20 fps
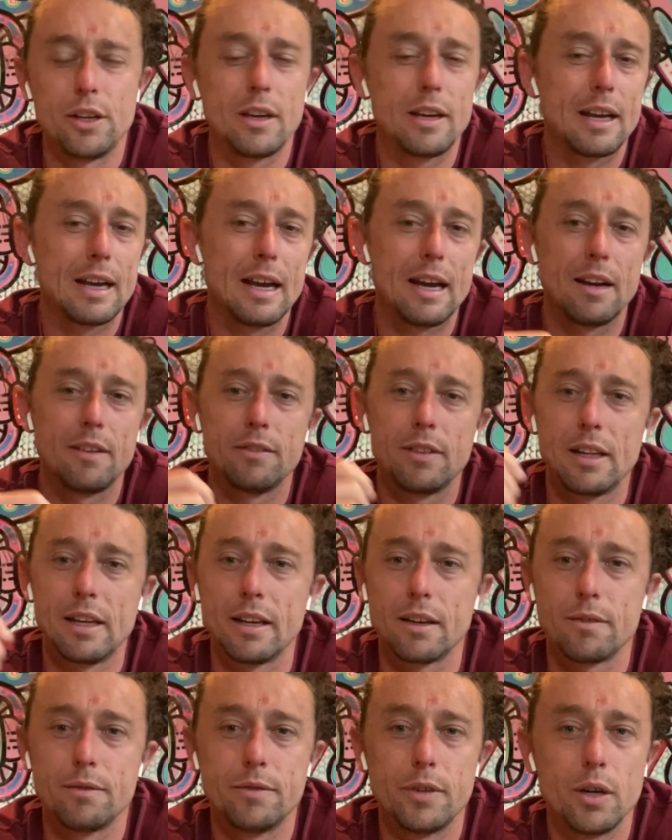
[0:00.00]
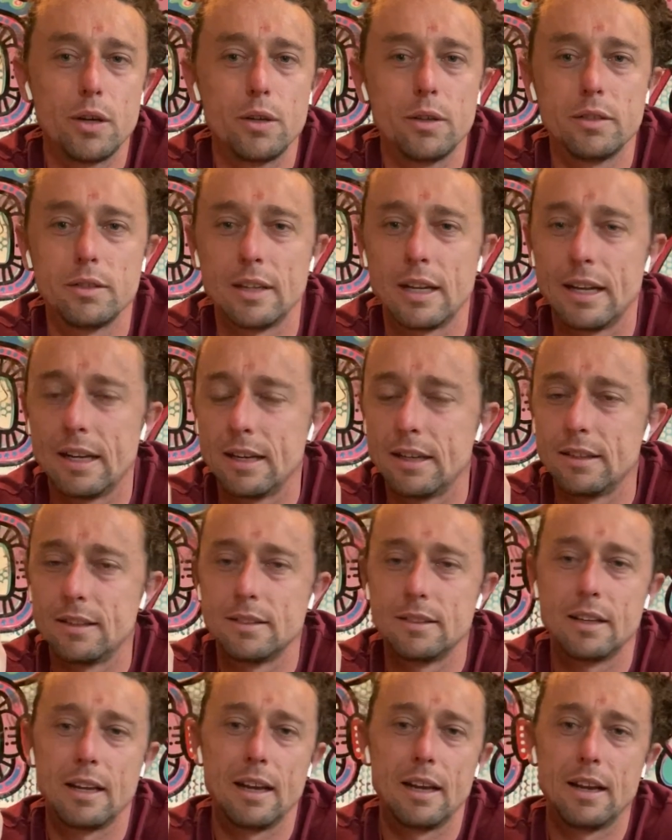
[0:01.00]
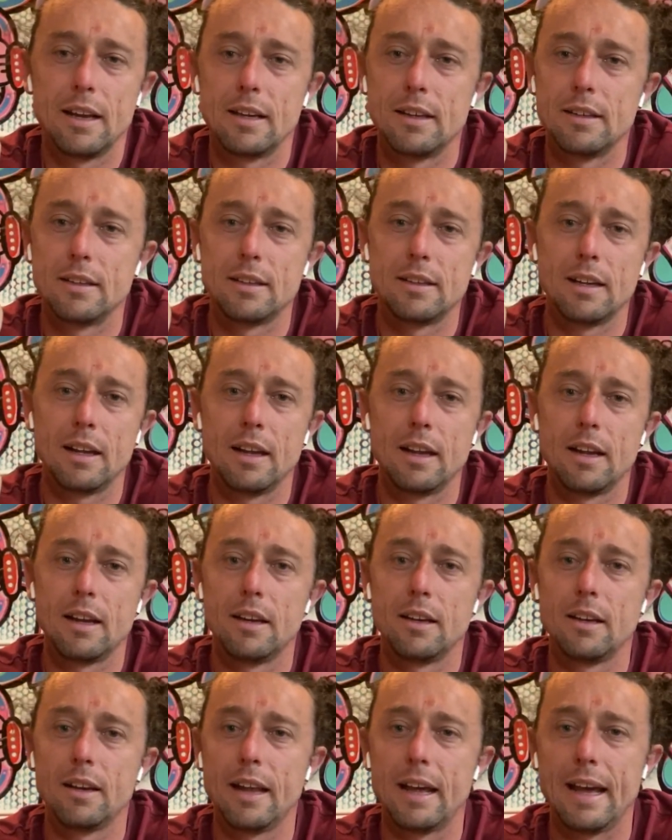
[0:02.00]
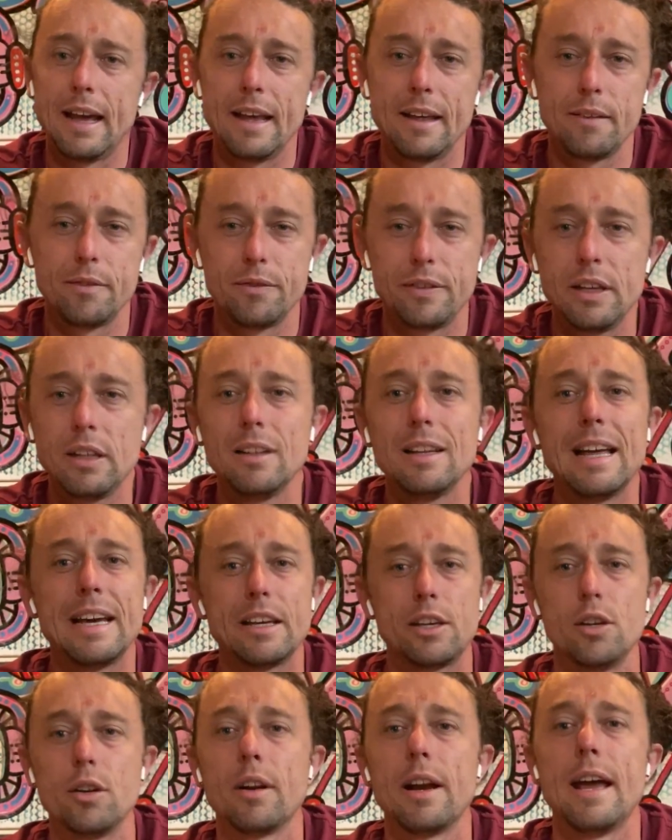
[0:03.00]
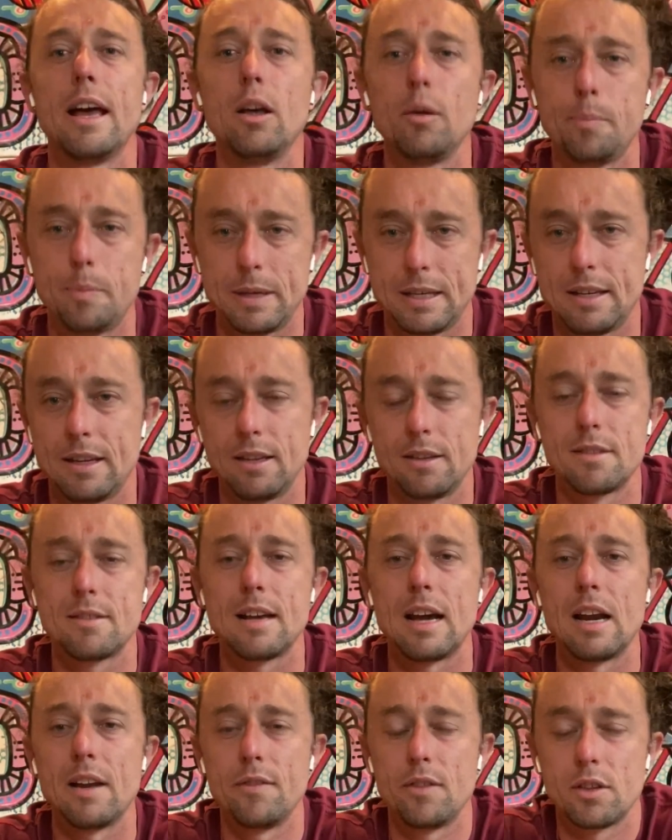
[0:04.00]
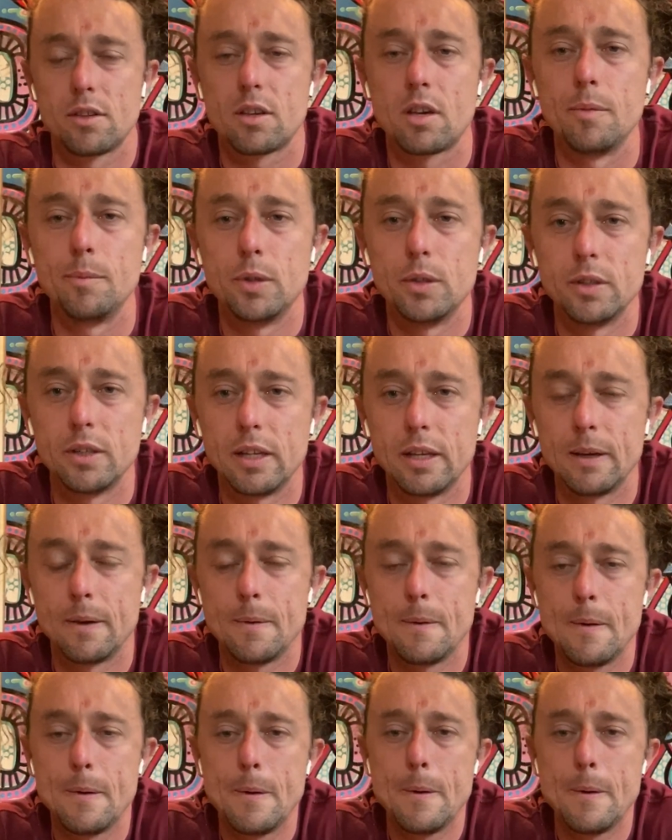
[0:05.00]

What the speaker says: You can kind of like vote and feel like you're helping inside of this community.